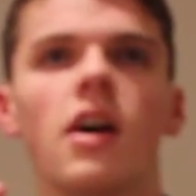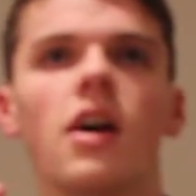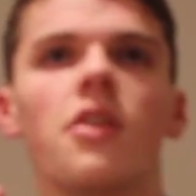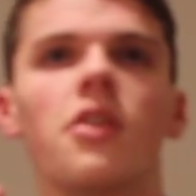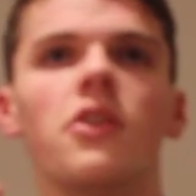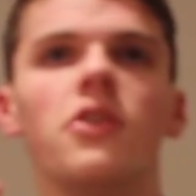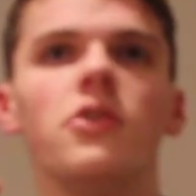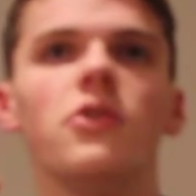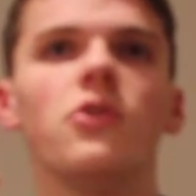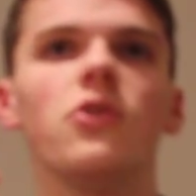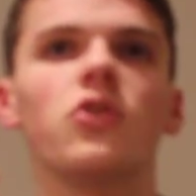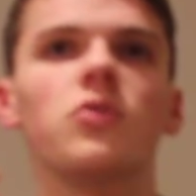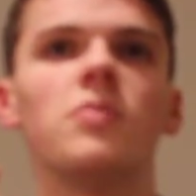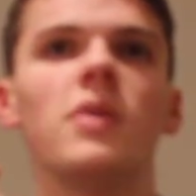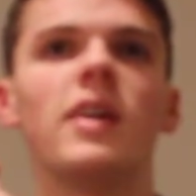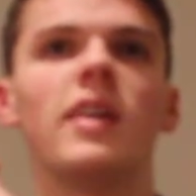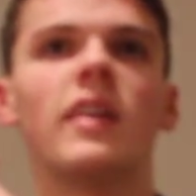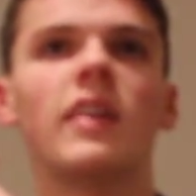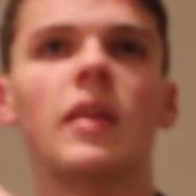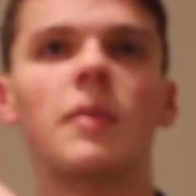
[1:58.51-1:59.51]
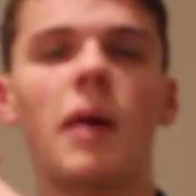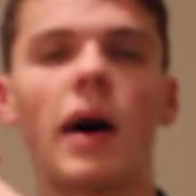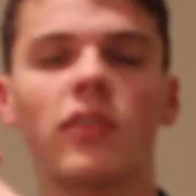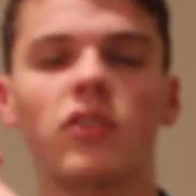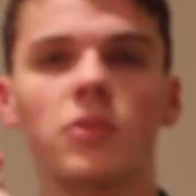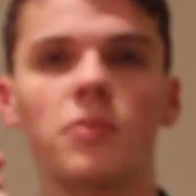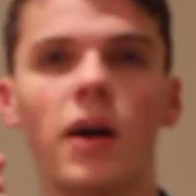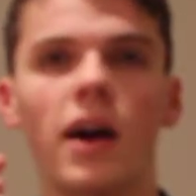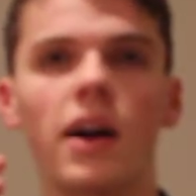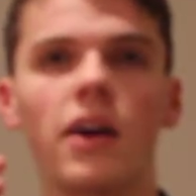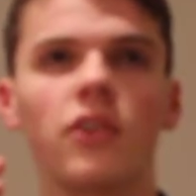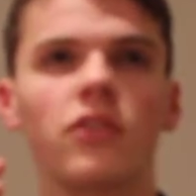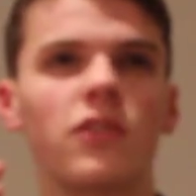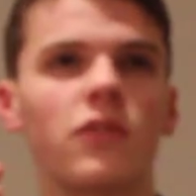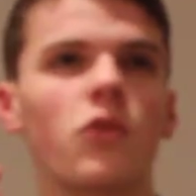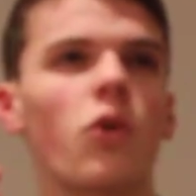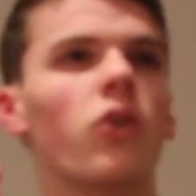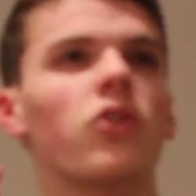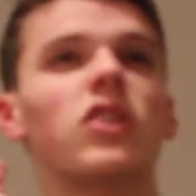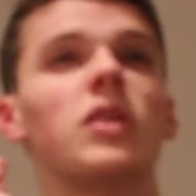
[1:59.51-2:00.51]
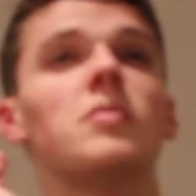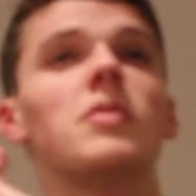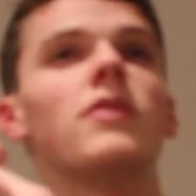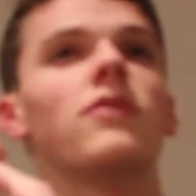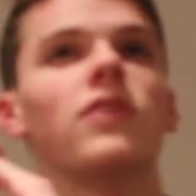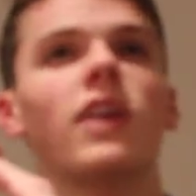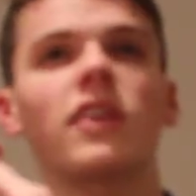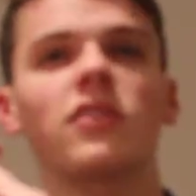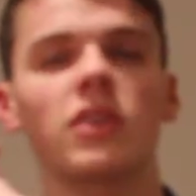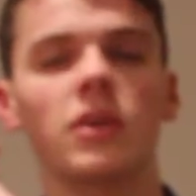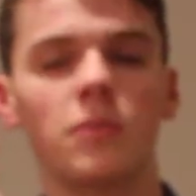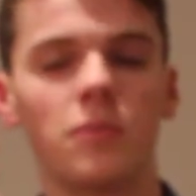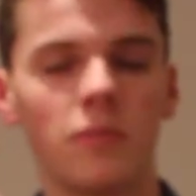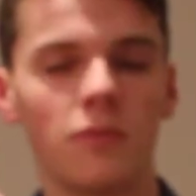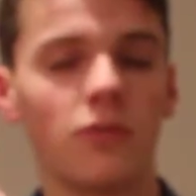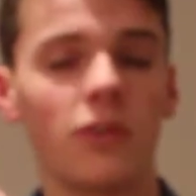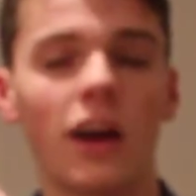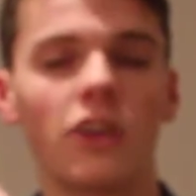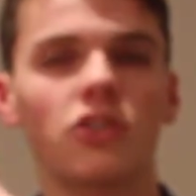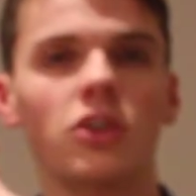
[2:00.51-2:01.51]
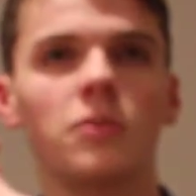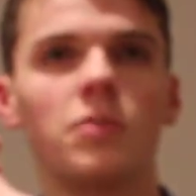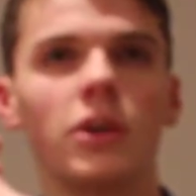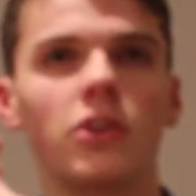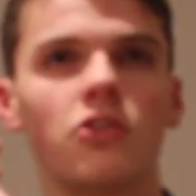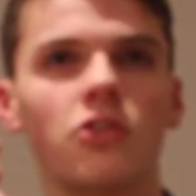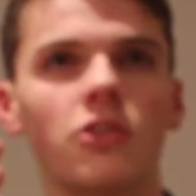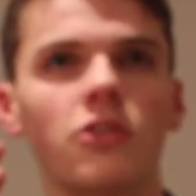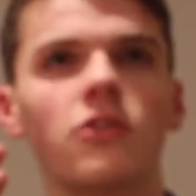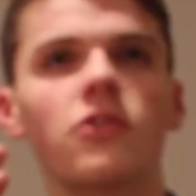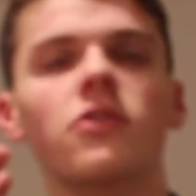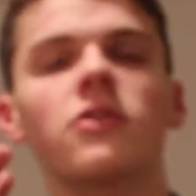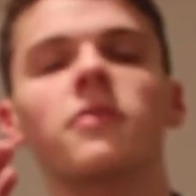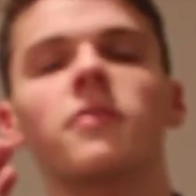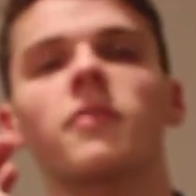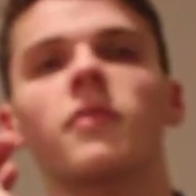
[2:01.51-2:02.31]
The newsmen and the passerbyers, of course, they'd be flashing pictures.